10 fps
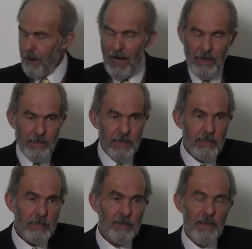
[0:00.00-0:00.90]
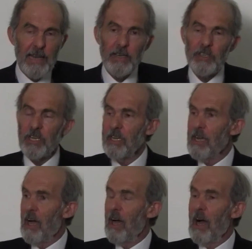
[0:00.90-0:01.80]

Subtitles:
particles of energy